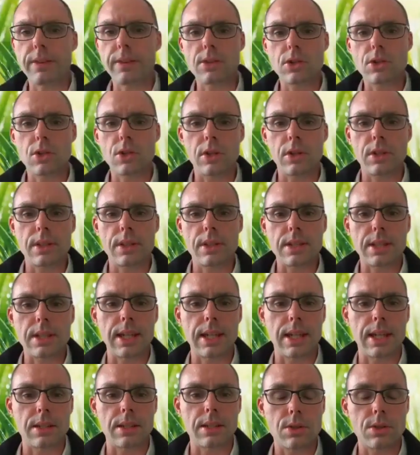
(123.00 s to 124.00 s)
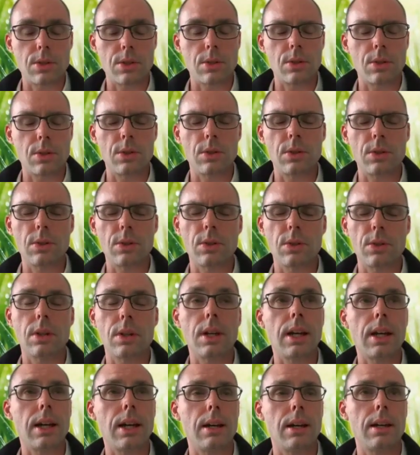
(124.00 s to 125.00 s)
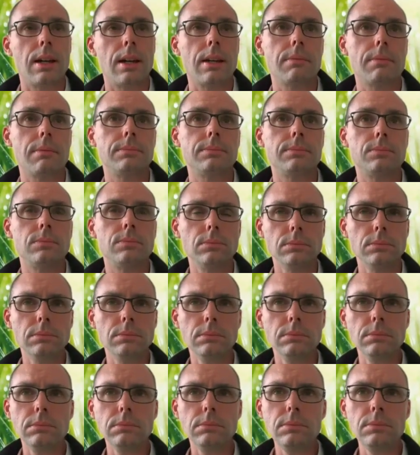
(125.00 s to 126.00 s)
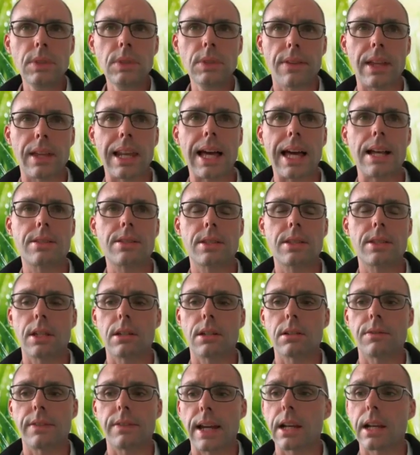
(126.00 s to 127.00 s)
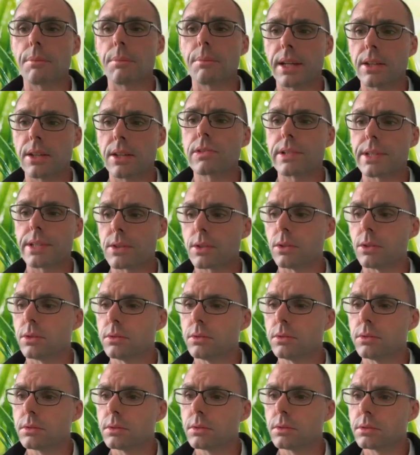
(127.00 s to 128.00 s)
the students get to the last year of elementary school.